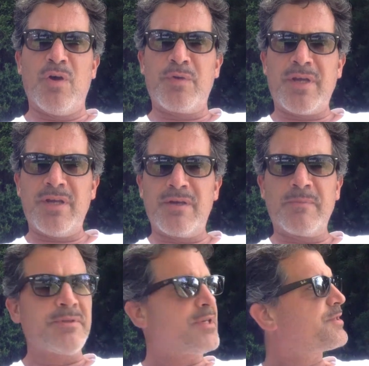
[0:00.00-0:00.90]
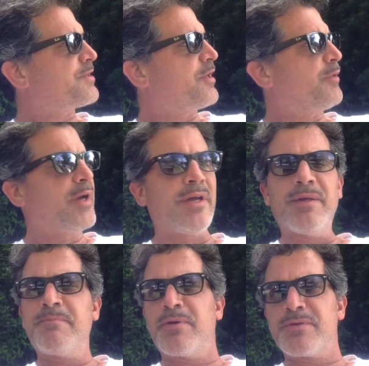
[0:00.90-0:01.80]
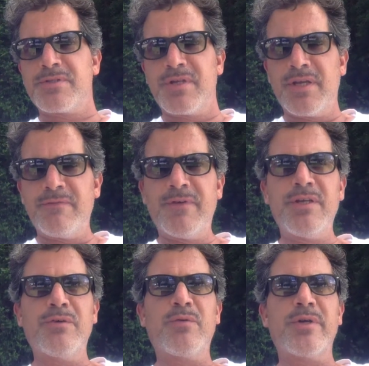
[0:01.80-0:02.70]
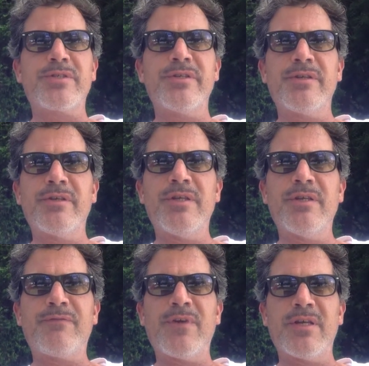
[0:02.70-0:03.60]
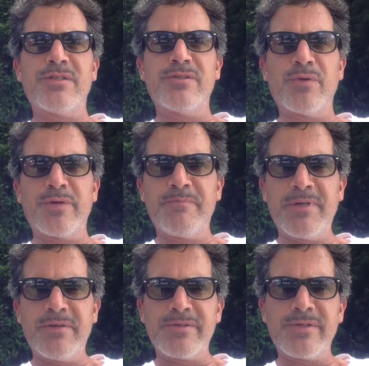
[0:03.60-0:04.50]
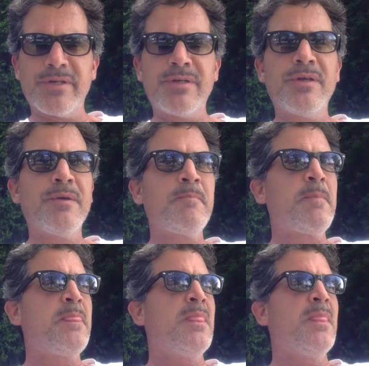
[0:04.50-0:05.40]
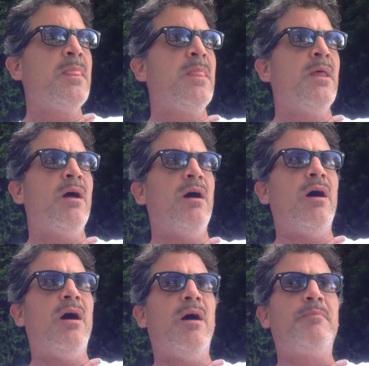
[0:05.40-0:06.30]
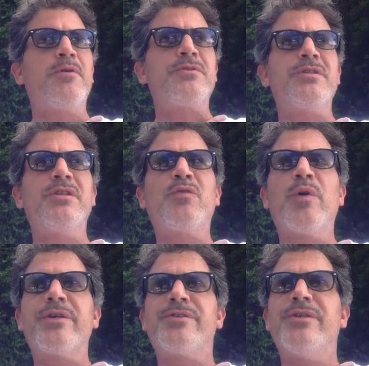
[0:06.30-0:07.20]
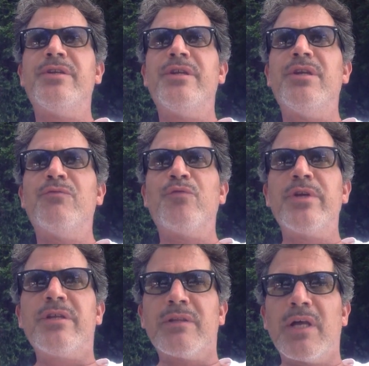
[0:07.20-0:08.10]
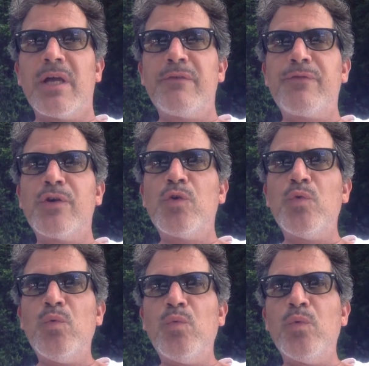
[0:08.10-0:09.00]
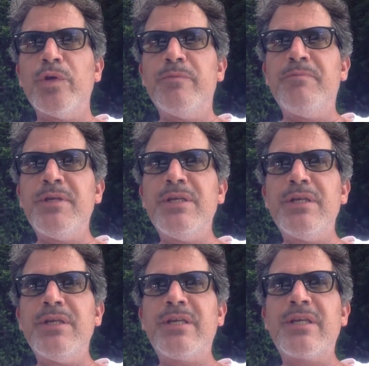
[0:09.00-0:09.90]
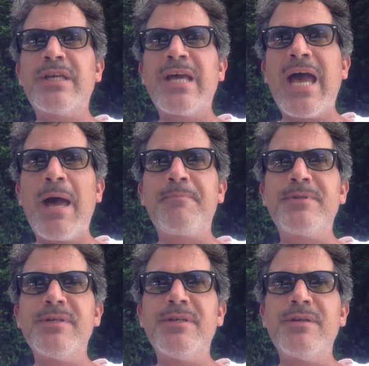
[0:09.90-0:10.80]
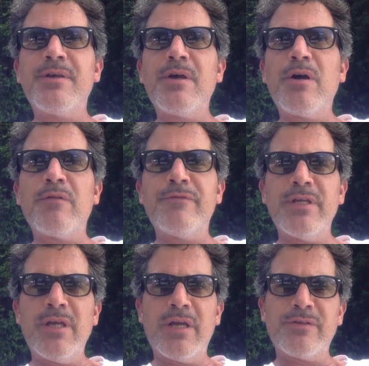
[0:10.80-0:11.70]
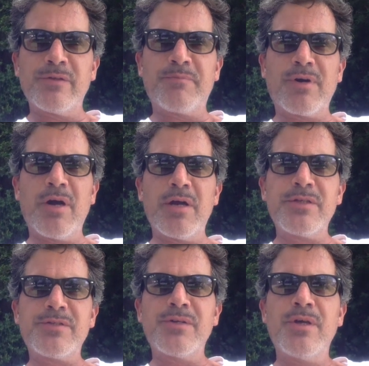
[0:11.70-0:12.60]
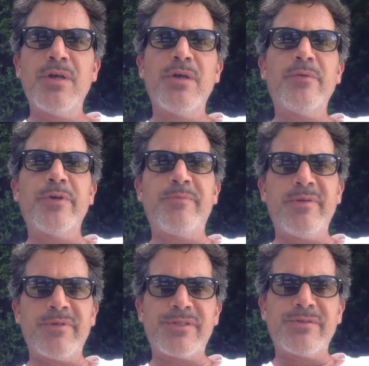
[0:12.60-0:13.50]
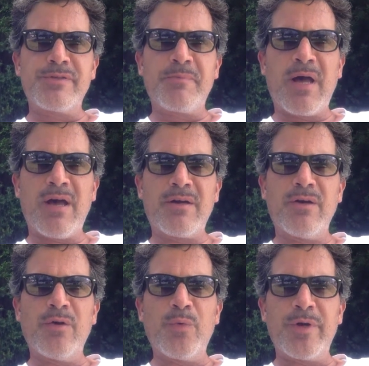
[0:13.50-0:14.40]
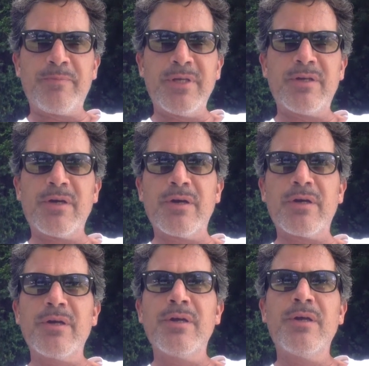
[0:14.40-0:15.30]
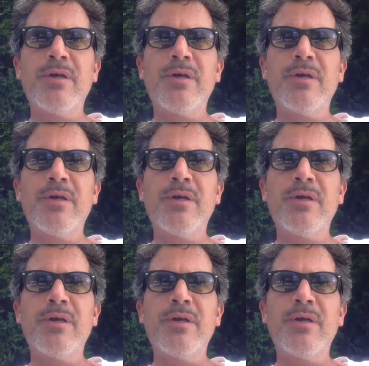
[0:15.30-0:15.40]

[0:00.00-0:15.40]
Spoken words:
Okay, a couple days ago I posted a video question to the fans of Jordan Peterson, posing the question, in real life, who would be captain of the Enterprise? Would it be Mr. Spock or would it be Kirk?